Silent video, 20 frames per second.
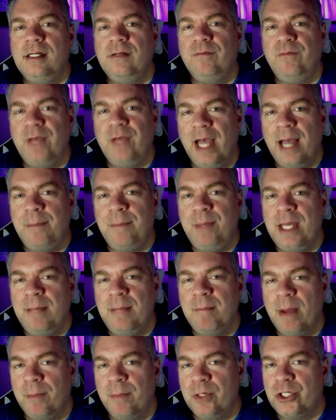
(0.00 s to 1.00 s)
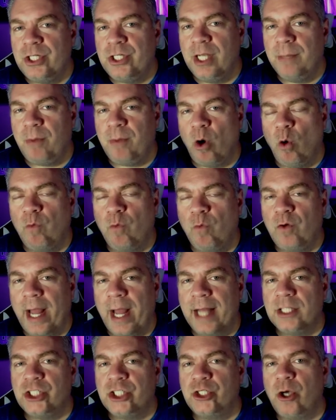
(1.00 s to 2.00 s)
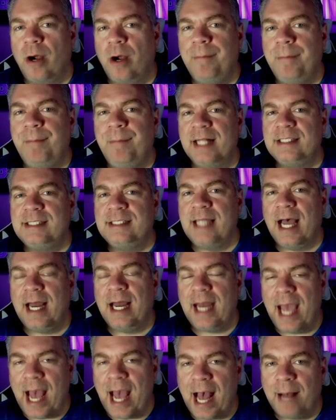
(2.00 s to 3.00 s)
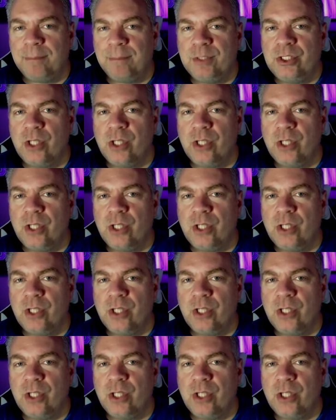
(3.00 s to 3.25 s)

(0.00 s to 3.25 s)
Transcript: VIP membership over at sharpbets.app.